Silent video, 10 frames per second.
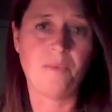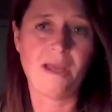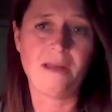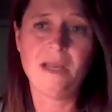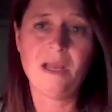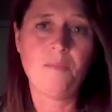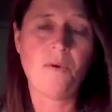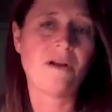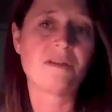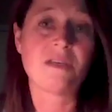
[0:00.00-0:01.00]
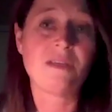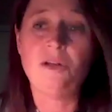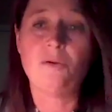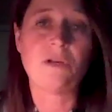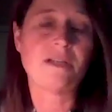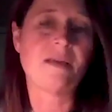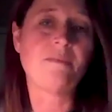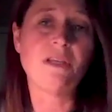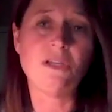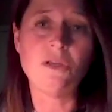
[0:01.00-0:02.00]
And whereas,
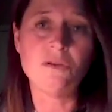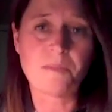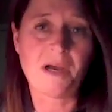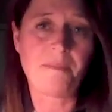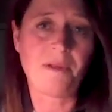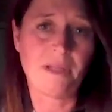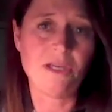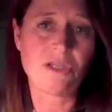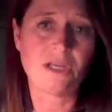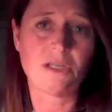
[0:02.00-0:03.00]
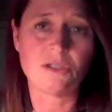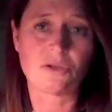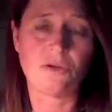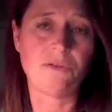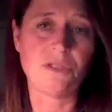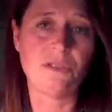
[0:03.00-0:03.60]
attempting to use population control to